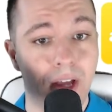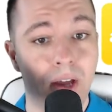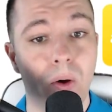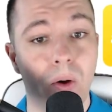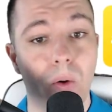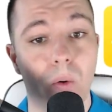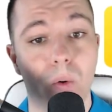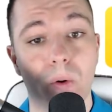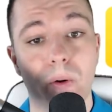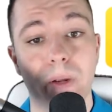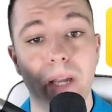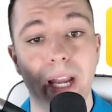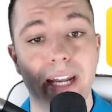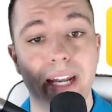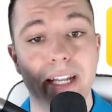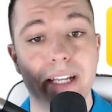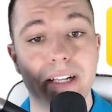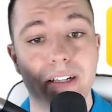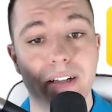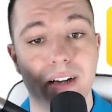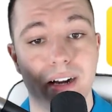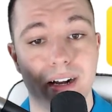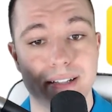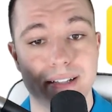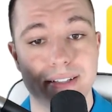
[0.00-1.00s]
Organic
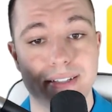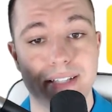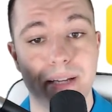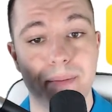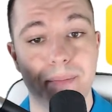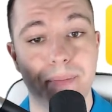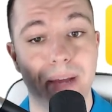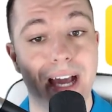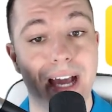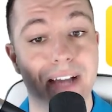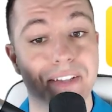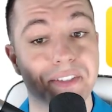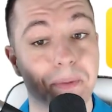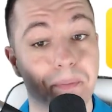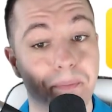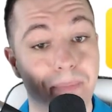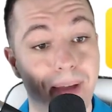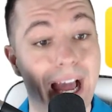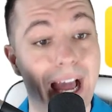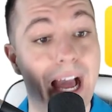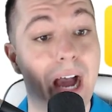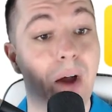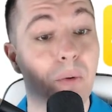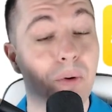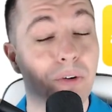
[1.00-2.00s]
content packs a
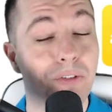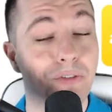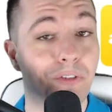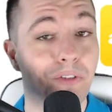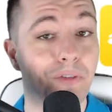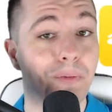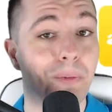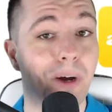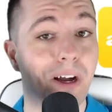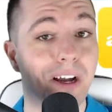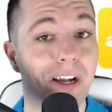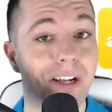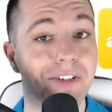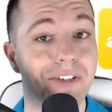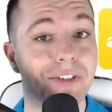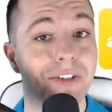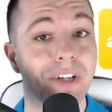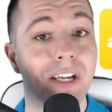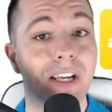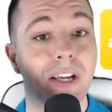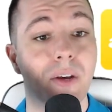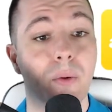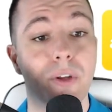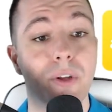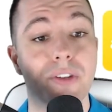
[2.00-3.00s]
powerful punch
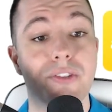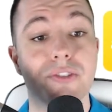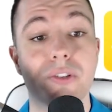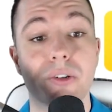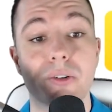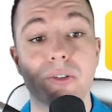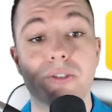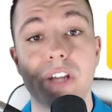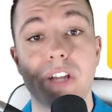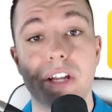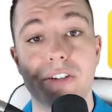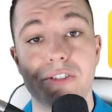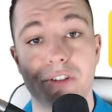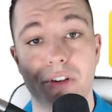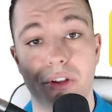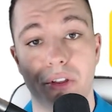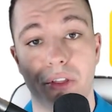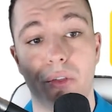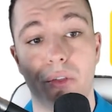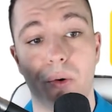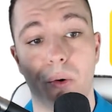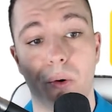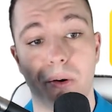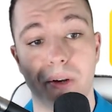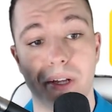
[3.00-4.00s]
with search engine
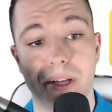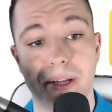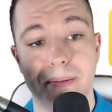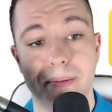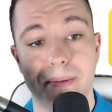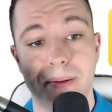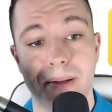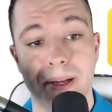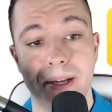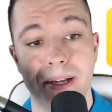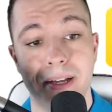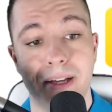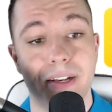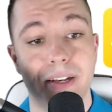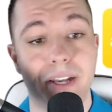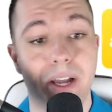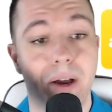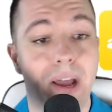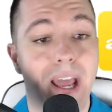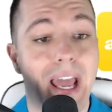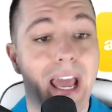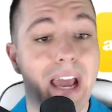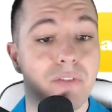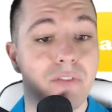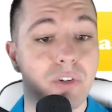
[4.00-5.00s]
authority. Now,
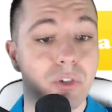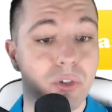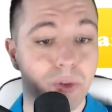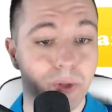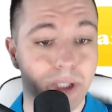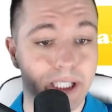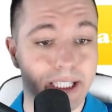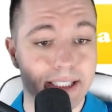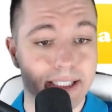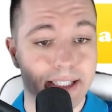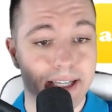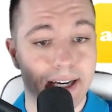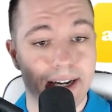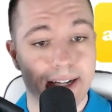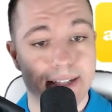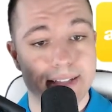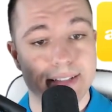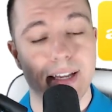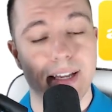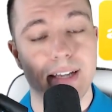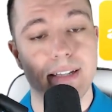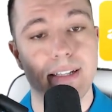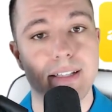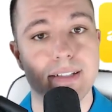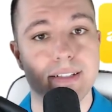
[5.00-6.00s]
evergreen
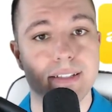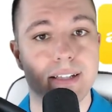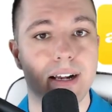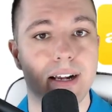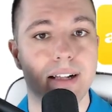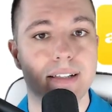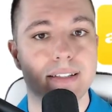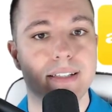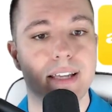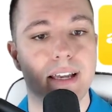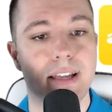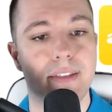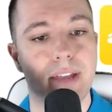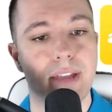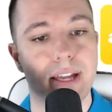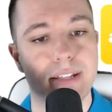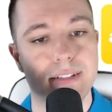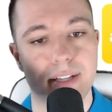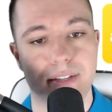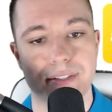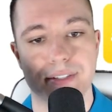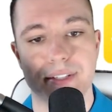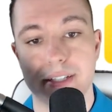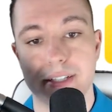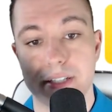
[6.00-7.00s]
content is content that
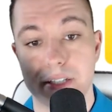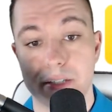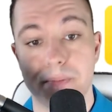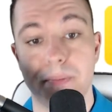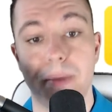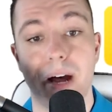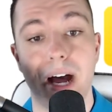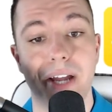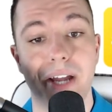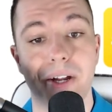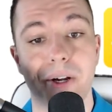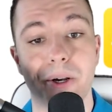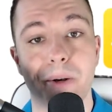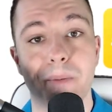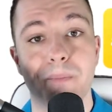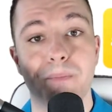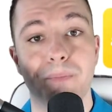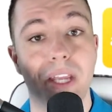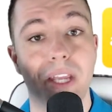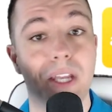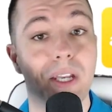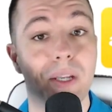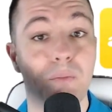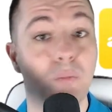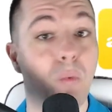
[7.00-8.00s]
doesn't expire.
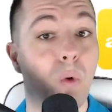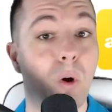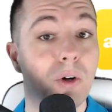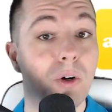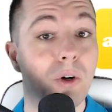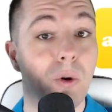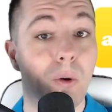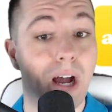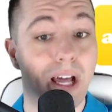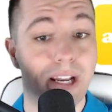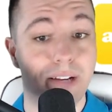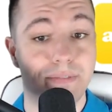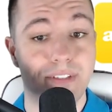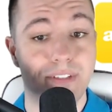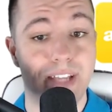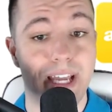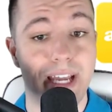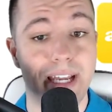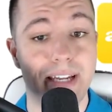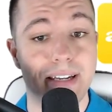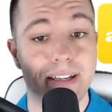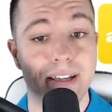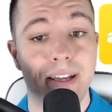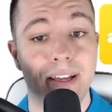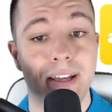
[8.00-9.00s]
It won't go out of
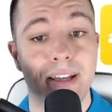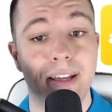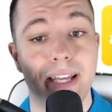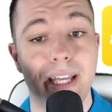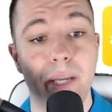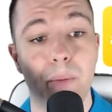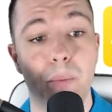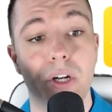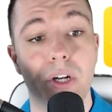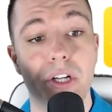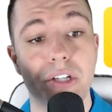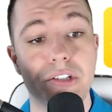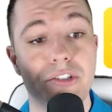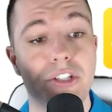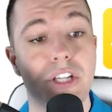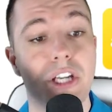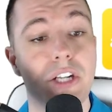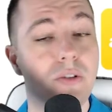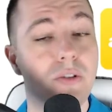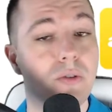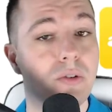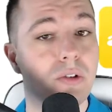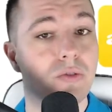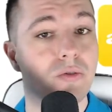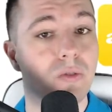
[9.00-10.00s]
date. It will continue
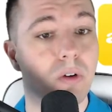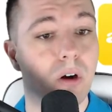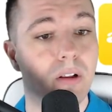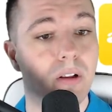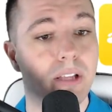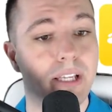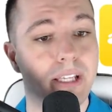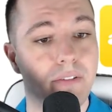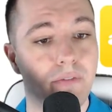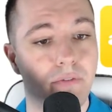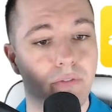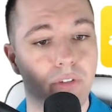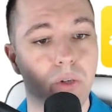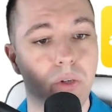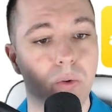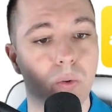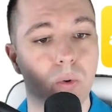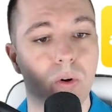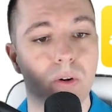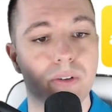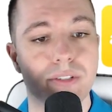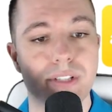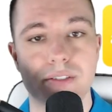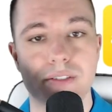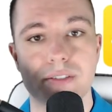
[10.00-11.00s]
to draw in
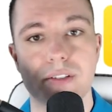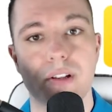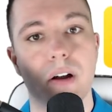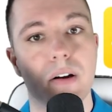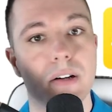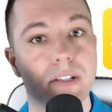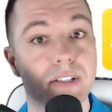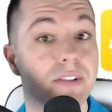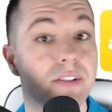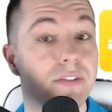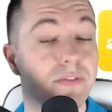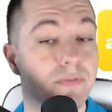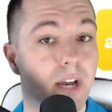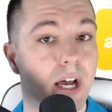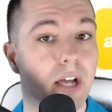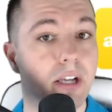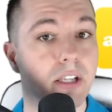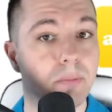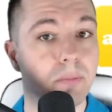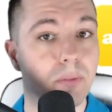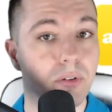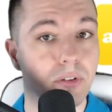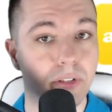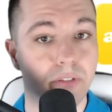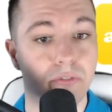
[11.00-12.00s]
viewers as long as it's
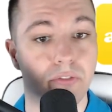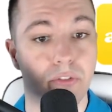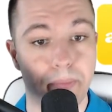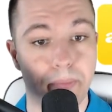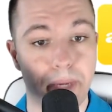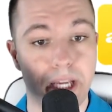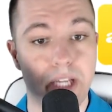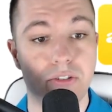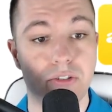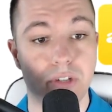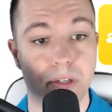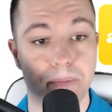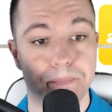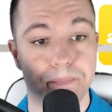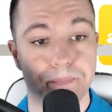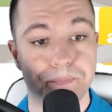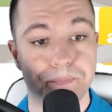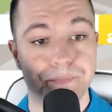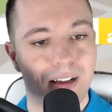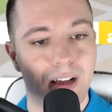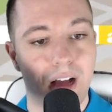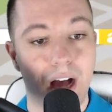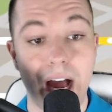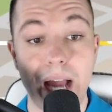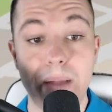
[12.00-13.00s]
valuable information.
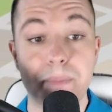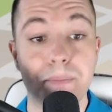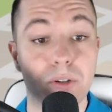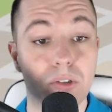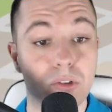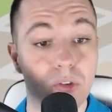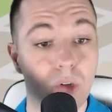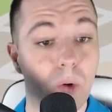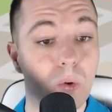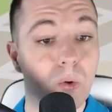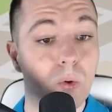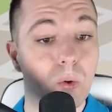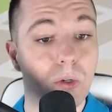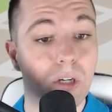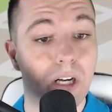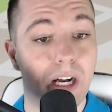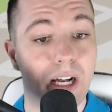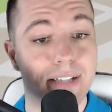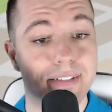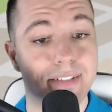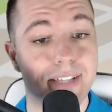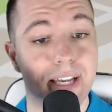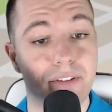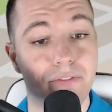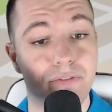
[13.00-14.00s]
Hyperlocal
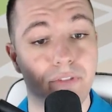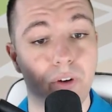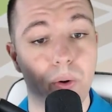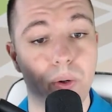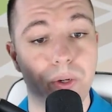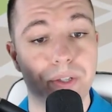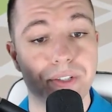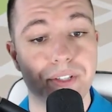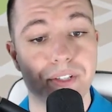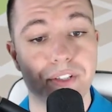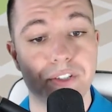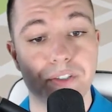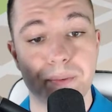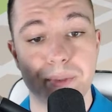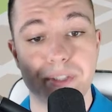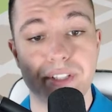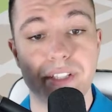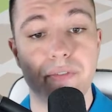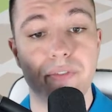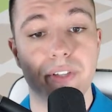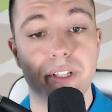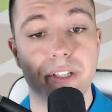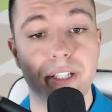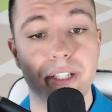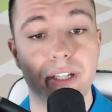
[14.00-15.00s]
content focuses
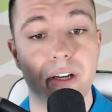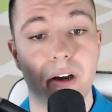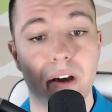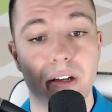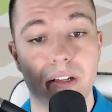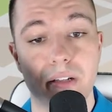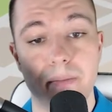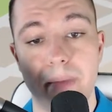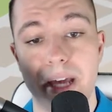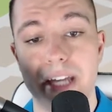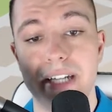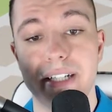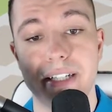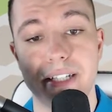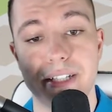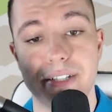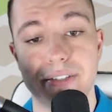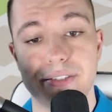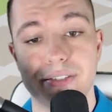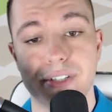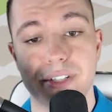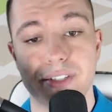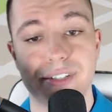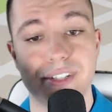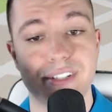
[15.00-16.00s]
specifically on amenities
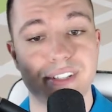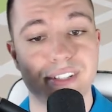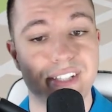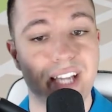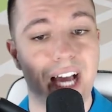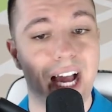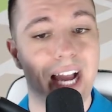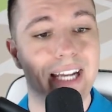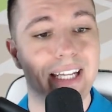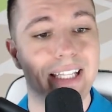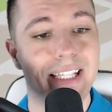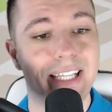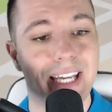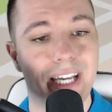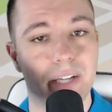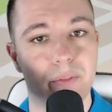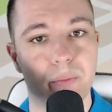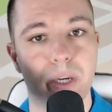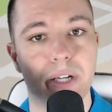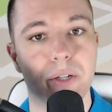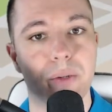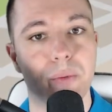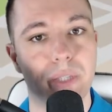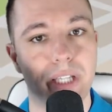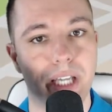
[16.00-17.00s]
such as dining and
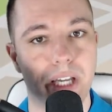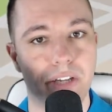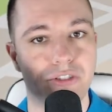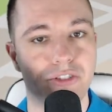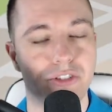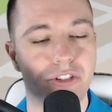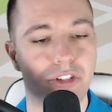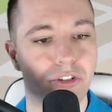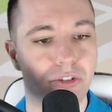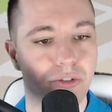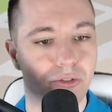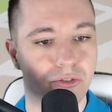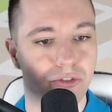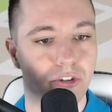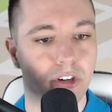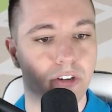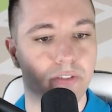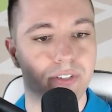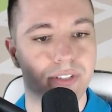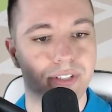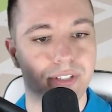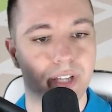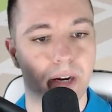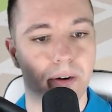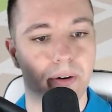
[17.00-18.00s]
recreation in your
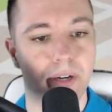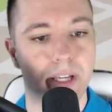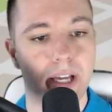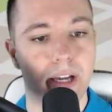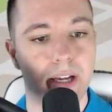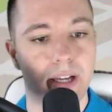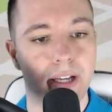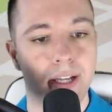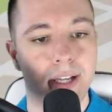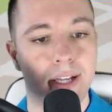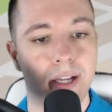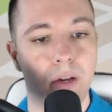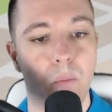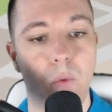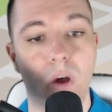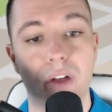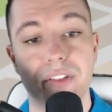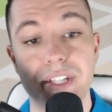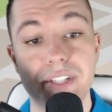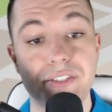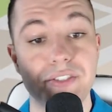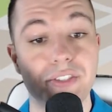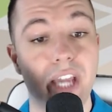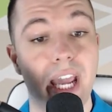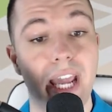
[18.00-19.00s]
service area. While
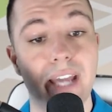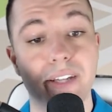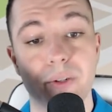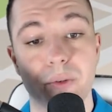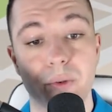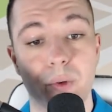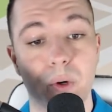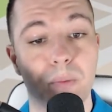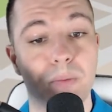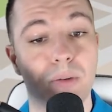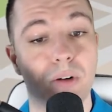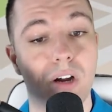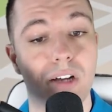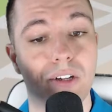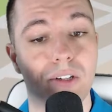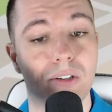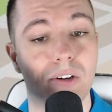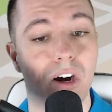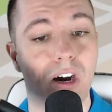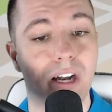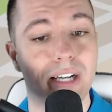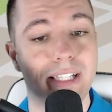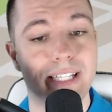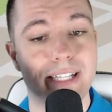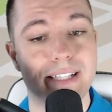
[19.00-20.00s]
these cater to a broader
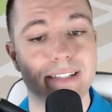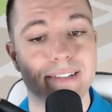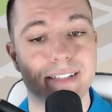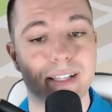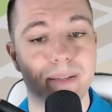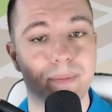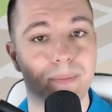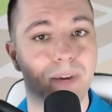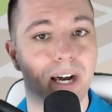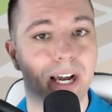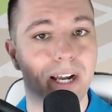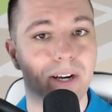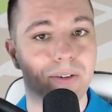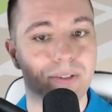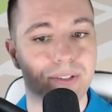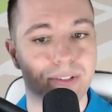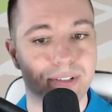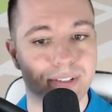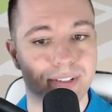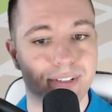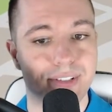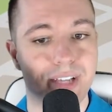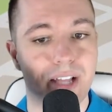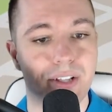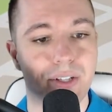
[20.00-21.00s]
audience than buyers and
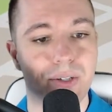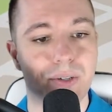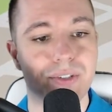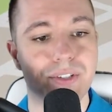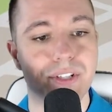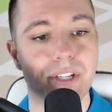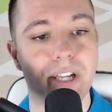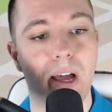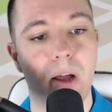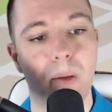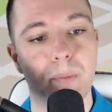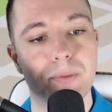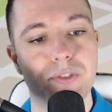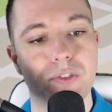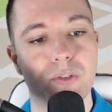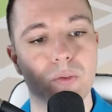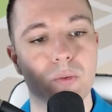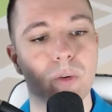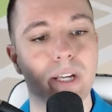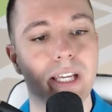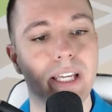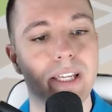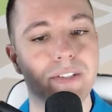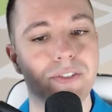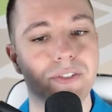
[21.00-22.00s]
sellers, it helps to
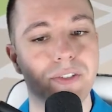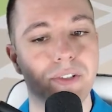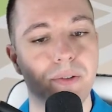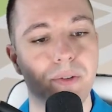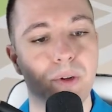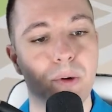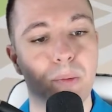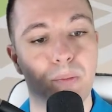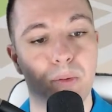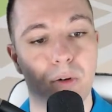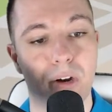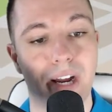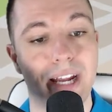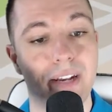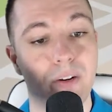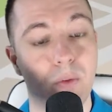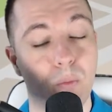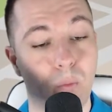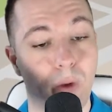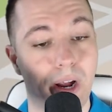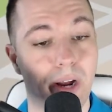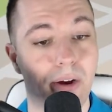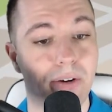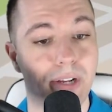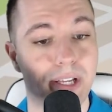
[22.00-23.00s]
raise your brand
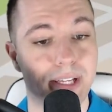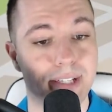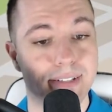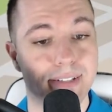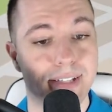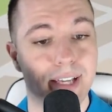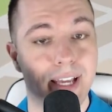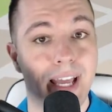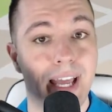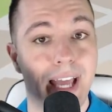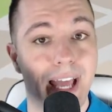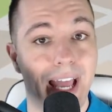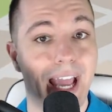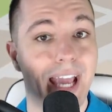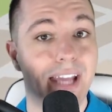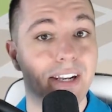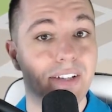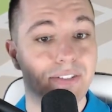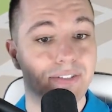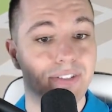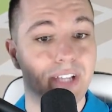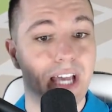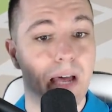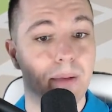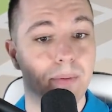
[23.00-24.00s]
awareness and
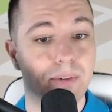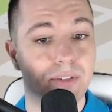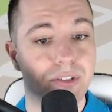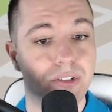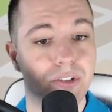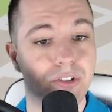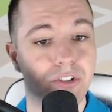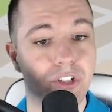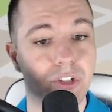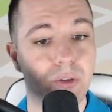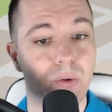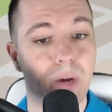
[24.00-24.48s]
establishes you